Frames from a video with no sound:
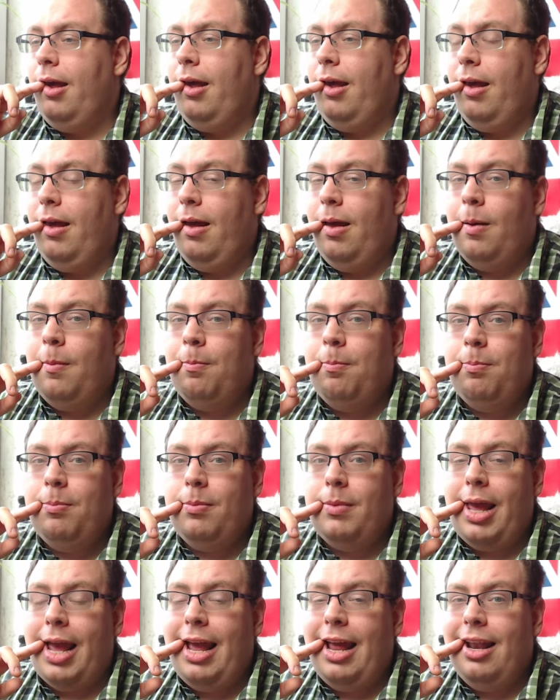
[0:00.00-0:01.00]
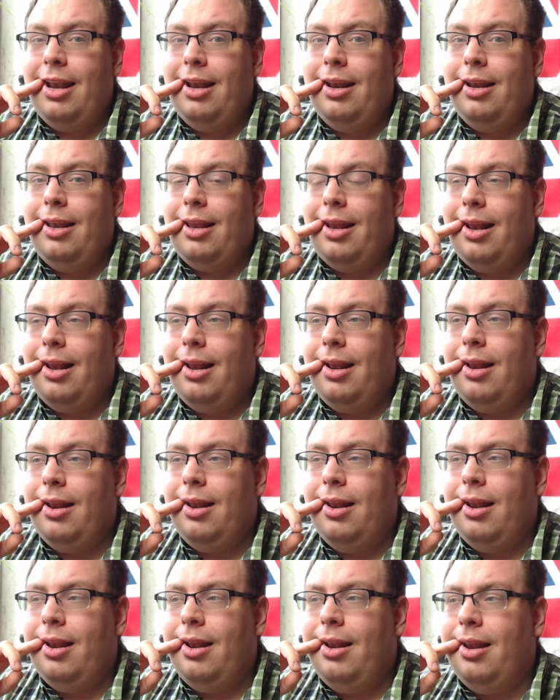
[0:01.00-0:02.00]
And
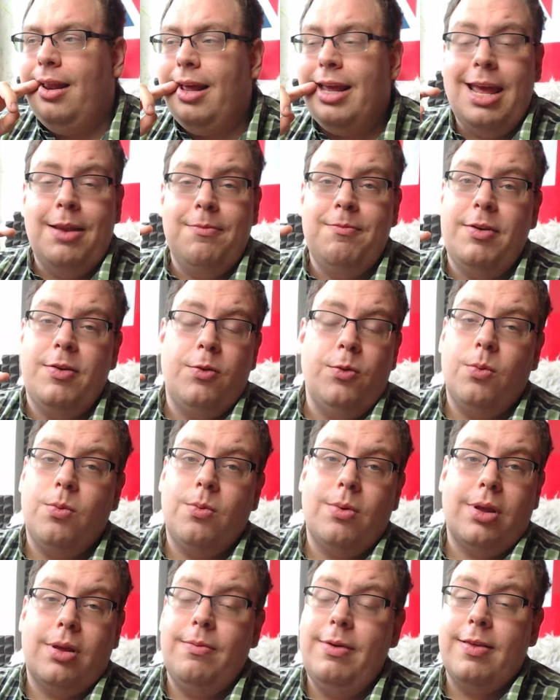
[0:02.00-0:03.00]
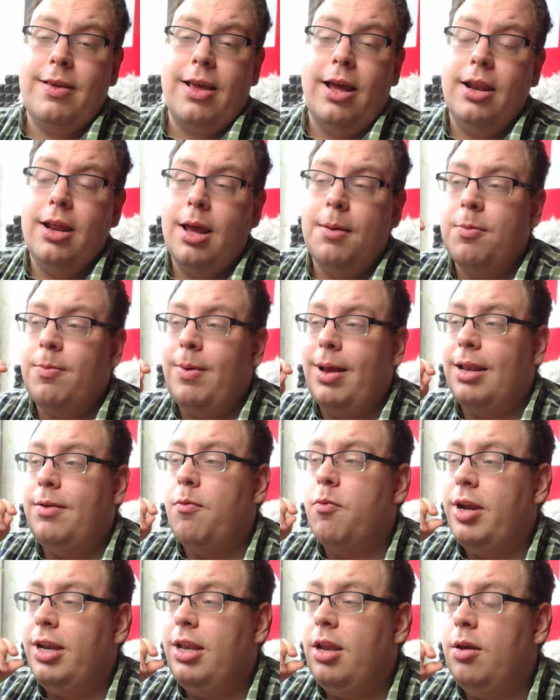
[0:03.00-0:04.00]
again, this kind of comes back to
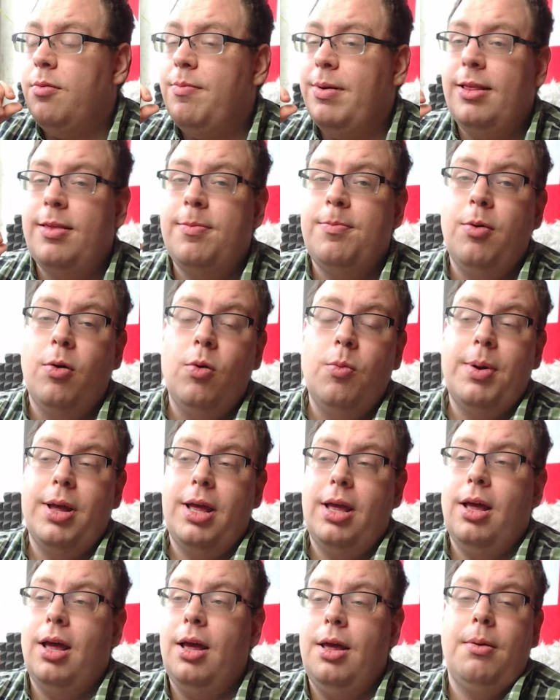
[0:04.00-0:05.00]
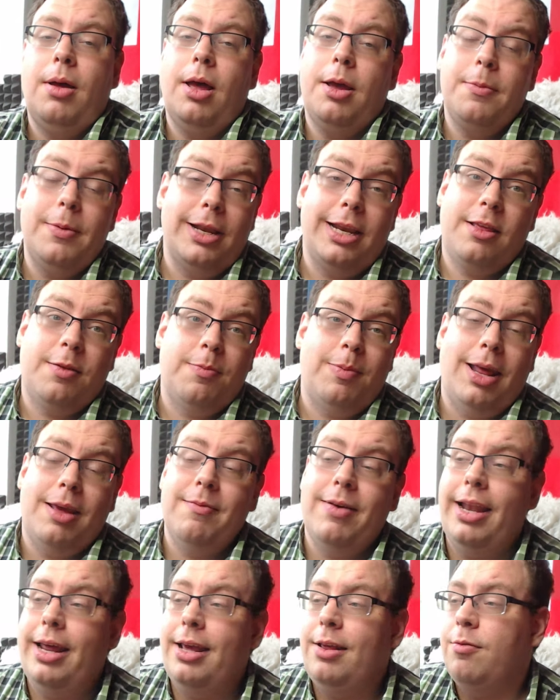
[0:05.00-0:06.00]
the Pareto principle, but I will explain
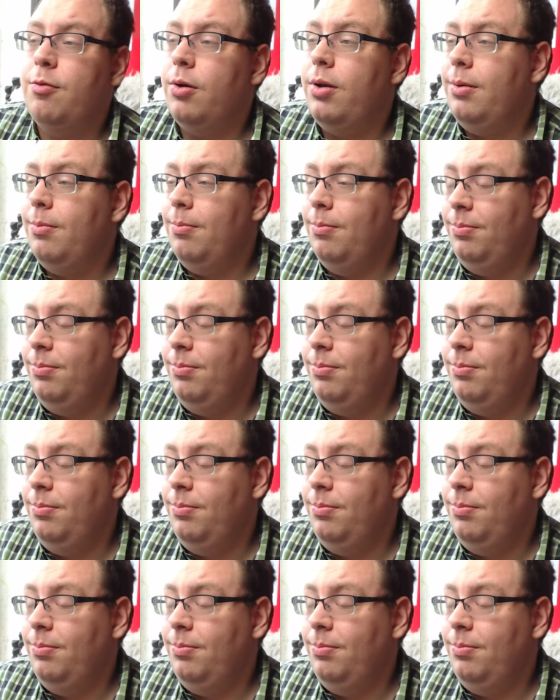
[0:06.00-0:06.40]
that later on.